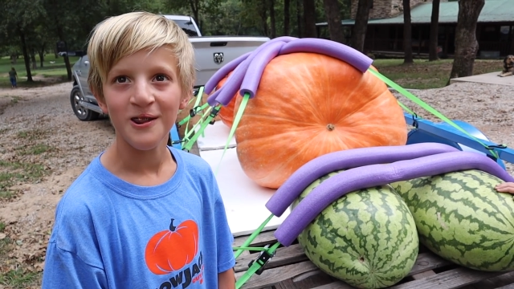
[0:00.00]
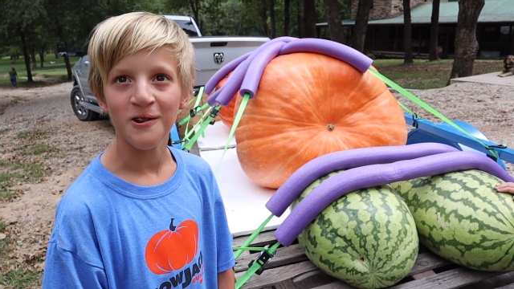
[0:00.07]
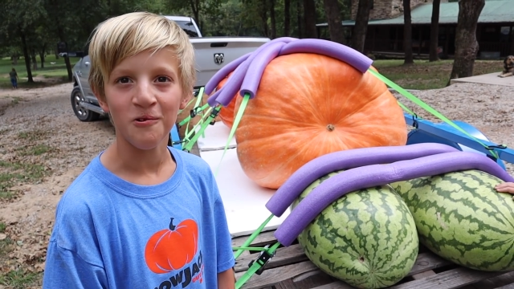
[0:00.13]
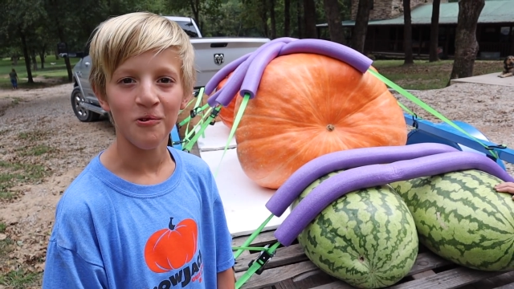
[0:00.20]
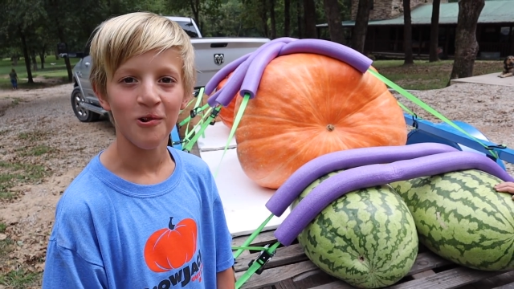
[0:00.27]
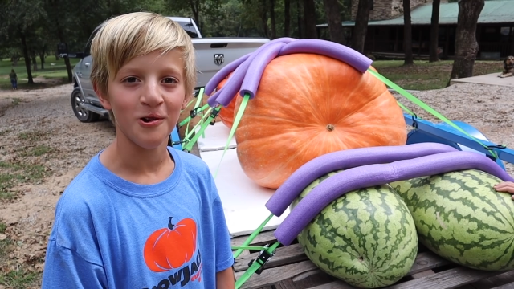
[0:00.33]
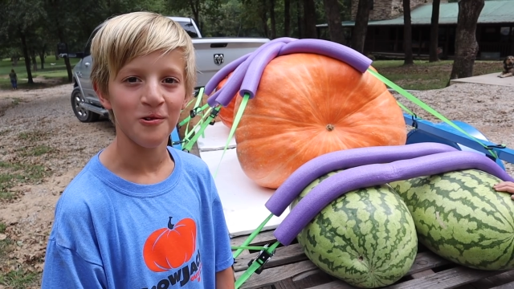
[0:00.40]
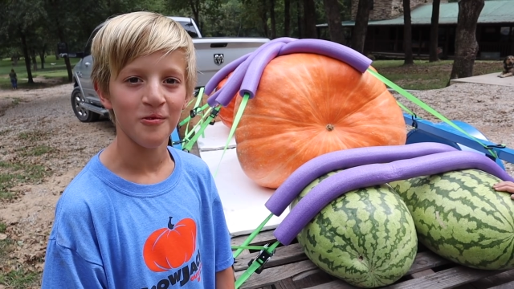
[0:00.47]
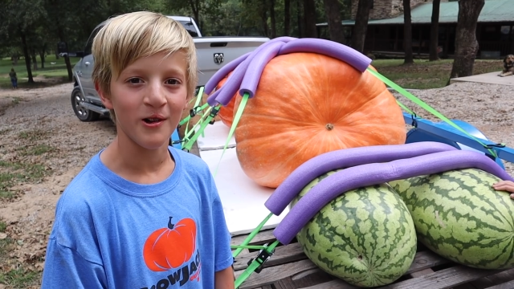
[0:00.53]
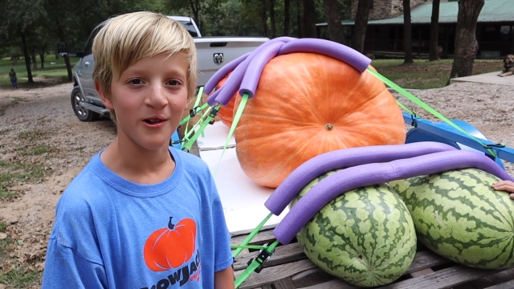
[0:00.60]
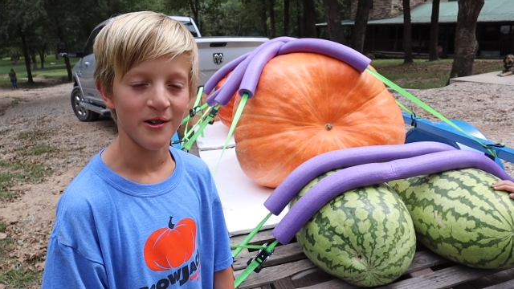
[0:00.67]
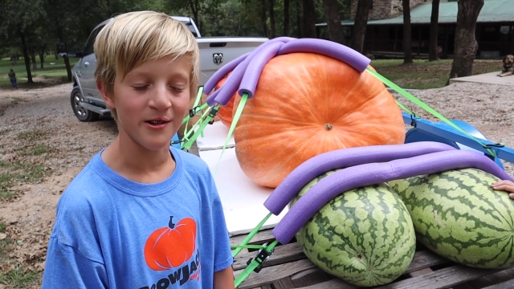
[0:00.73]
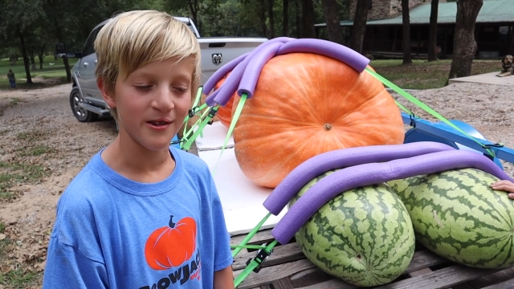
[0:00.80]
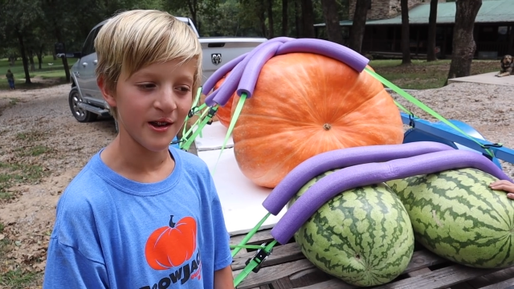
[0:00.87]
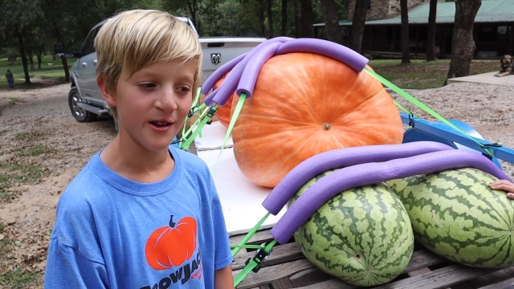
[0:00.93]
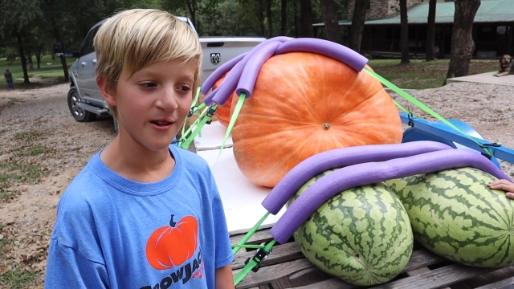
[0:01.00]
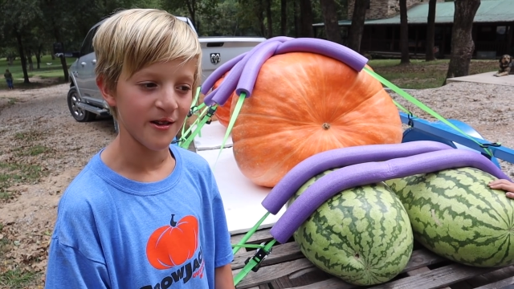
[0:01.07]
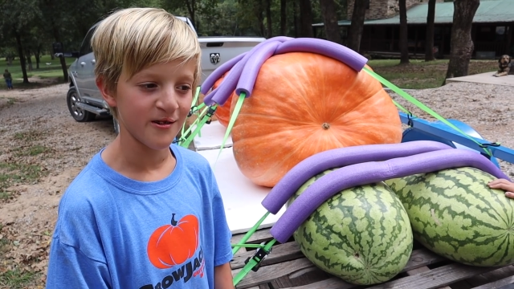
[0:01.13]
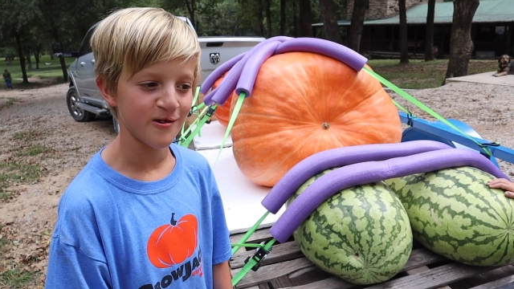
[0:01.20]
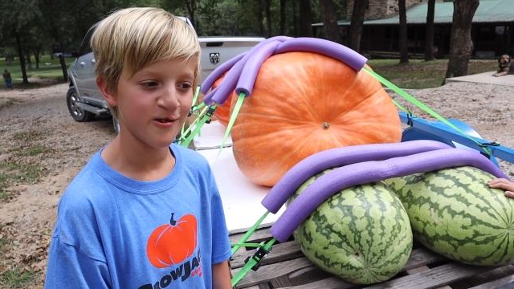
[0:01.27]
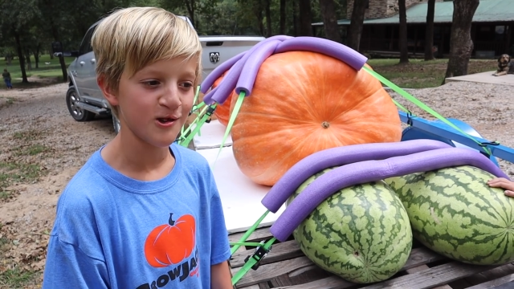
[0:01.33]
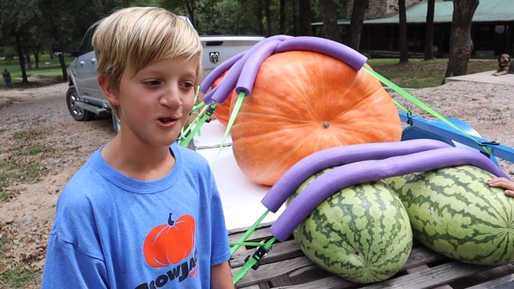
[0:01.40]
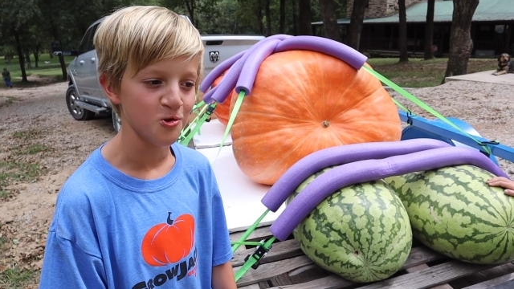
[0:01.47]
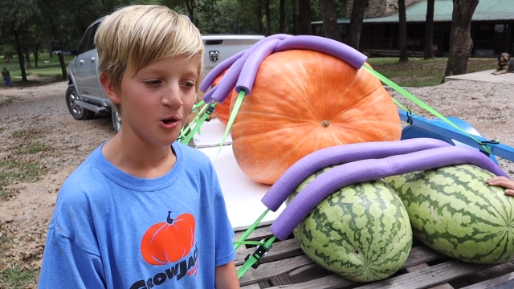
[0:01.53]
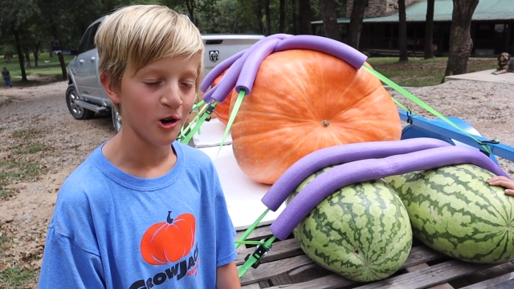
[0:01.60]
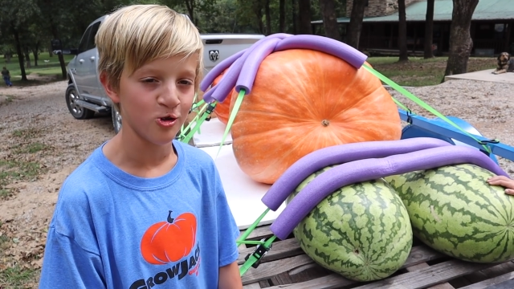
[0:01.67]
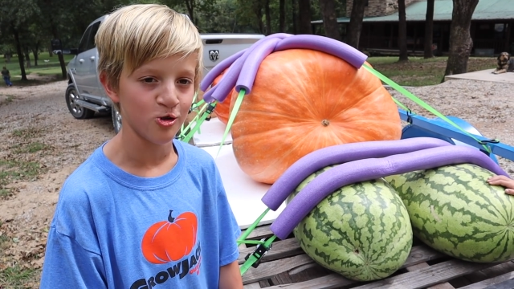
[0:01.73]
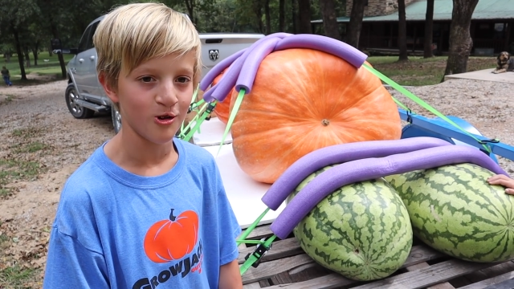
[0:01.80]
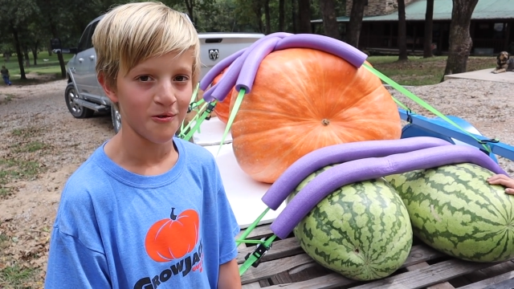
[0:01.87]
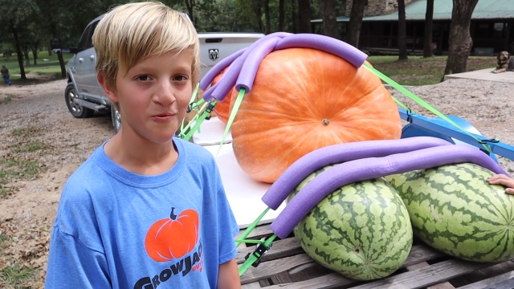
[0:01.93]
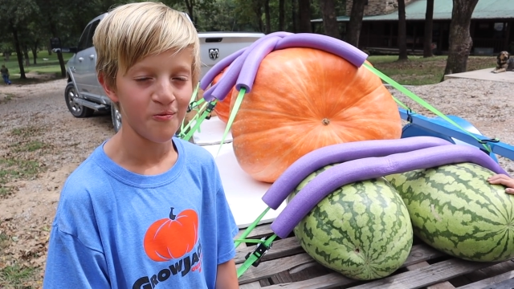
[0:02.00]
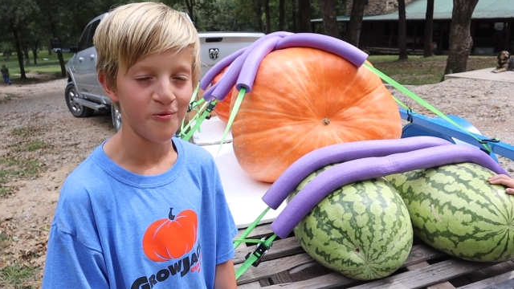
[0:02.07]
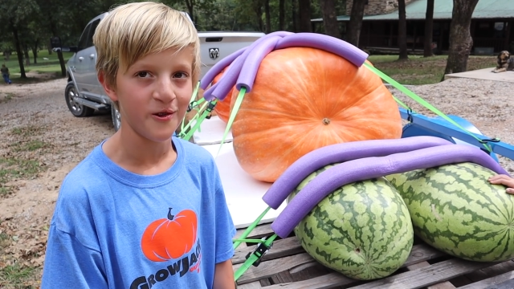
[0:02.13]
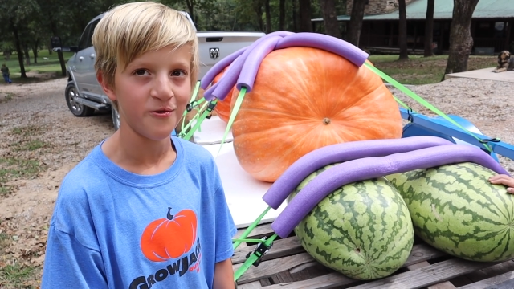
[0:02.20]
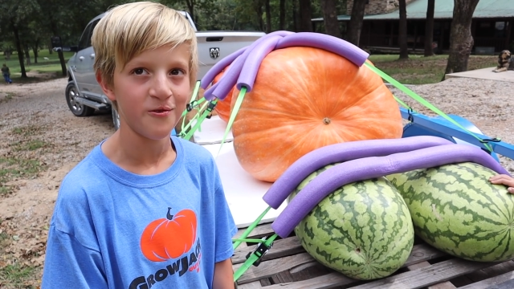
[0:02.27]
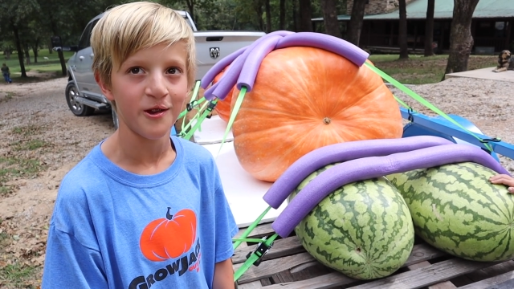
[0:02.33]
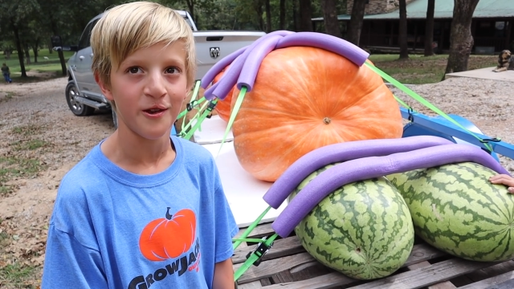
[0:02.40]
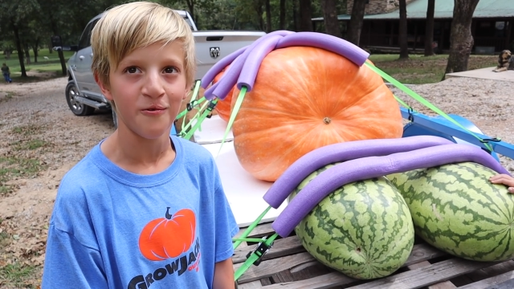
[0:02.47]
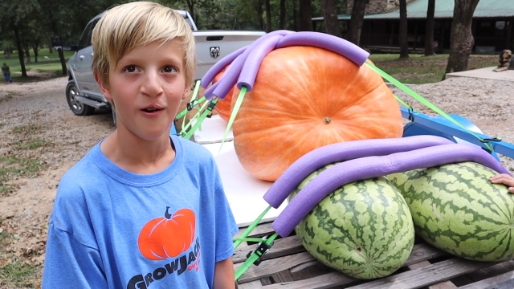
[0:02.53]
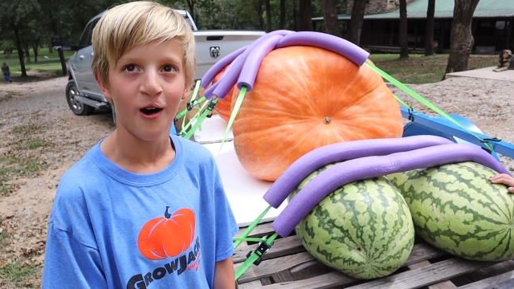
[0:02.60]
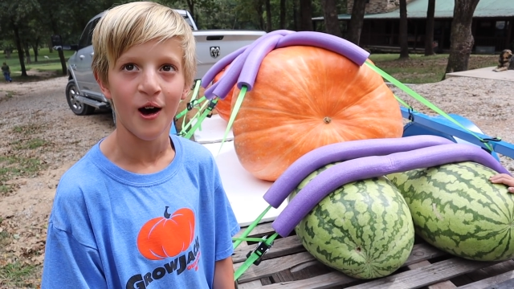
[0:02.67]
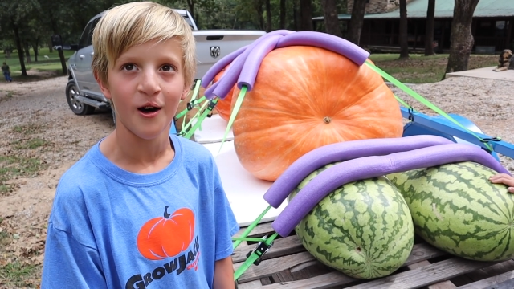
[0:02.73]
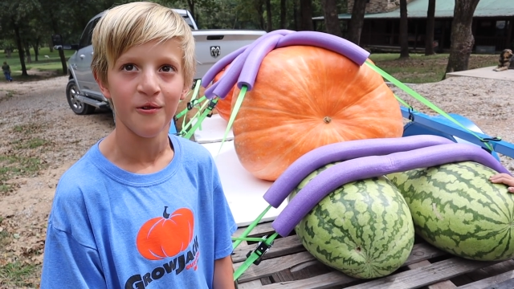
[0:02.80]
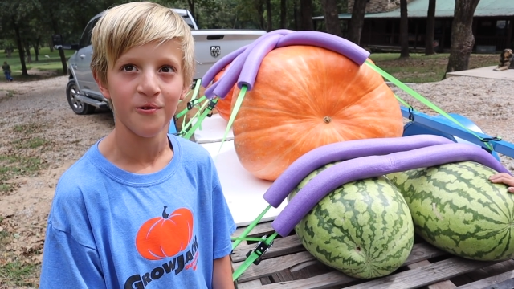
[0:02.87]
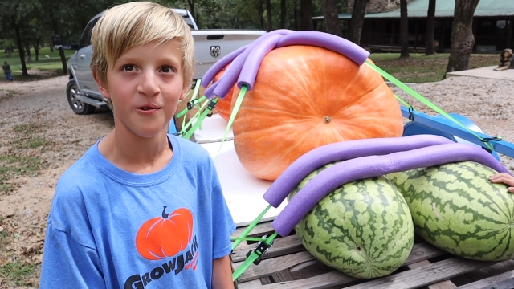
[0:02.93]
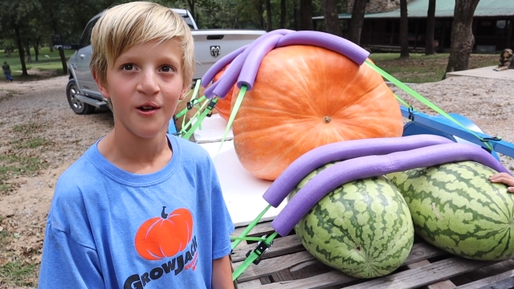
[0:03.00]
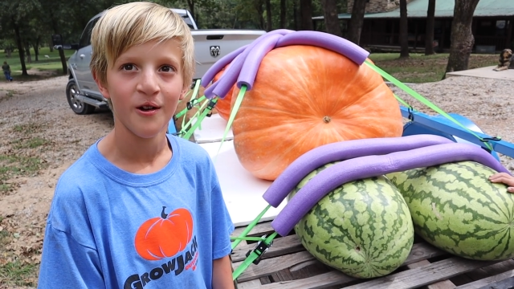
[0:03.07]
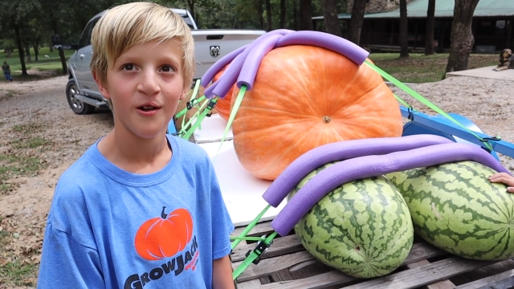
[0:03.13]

The watermelon is 255.